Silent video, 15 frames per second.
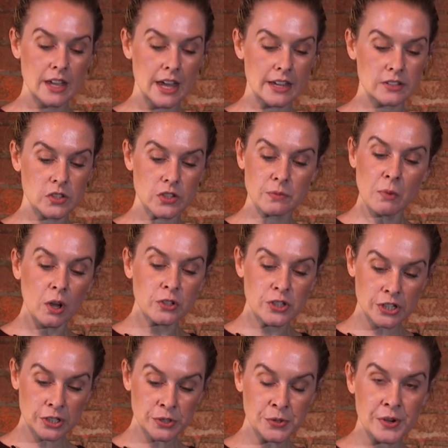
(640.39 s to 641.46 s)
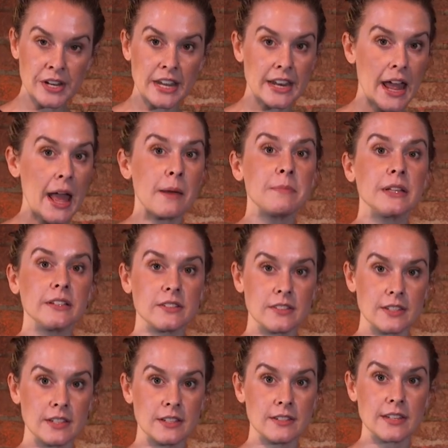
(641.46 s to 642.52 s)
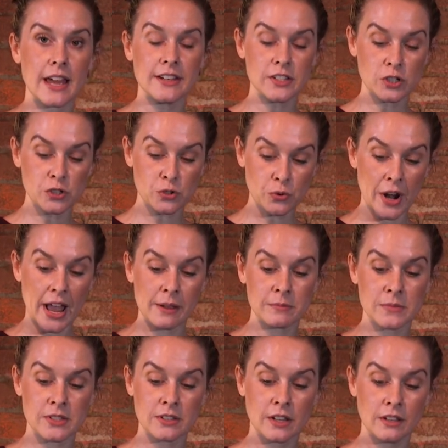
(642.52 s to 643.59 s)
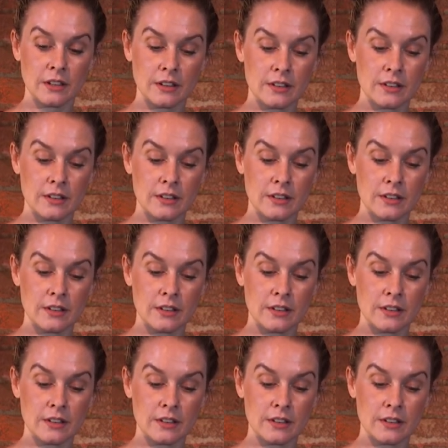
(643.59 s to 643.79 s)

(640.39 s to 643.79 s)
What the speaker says: and small children in ambulances and in trams,